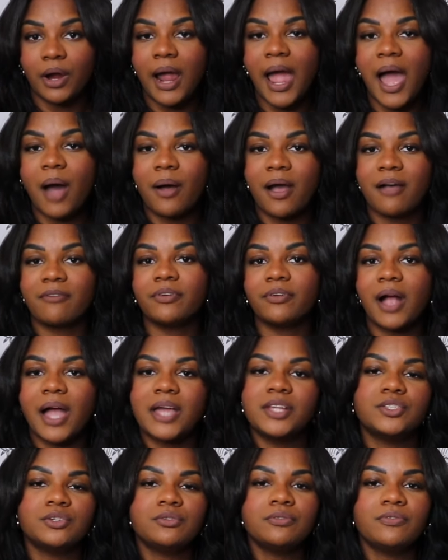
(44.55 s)
However, I
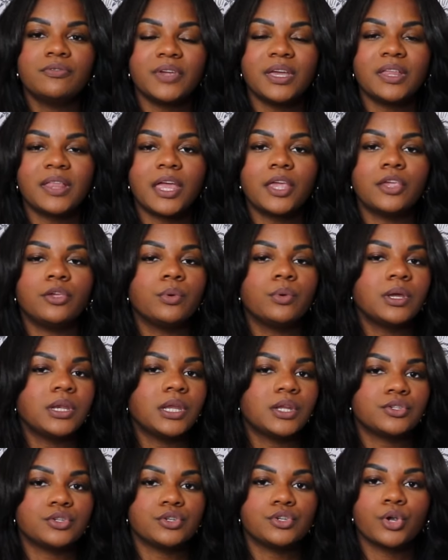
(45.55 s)
do feel like you can
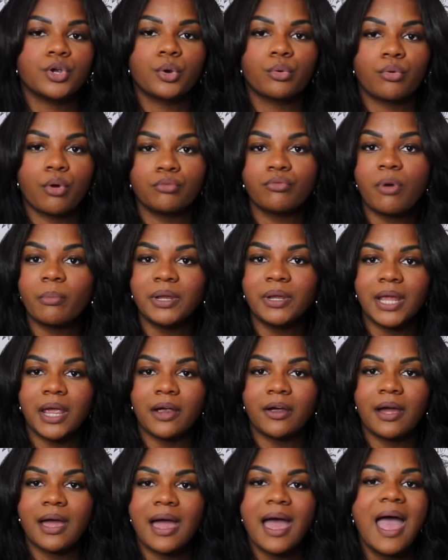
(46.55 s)
enter your grown woman
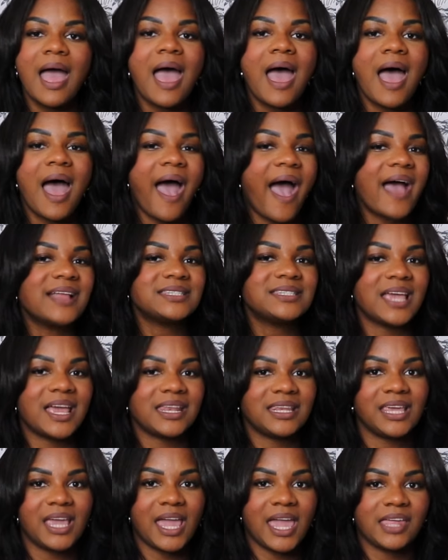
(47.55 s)
era at
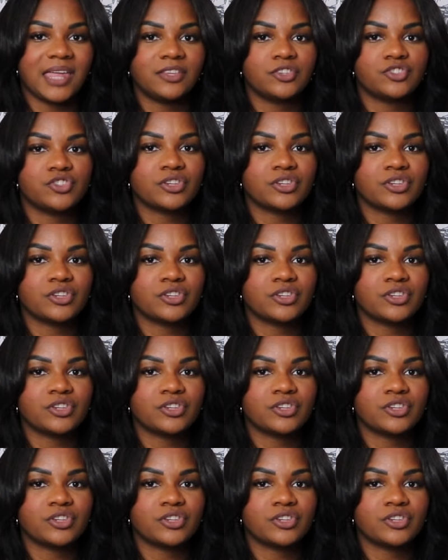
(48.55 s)
any age.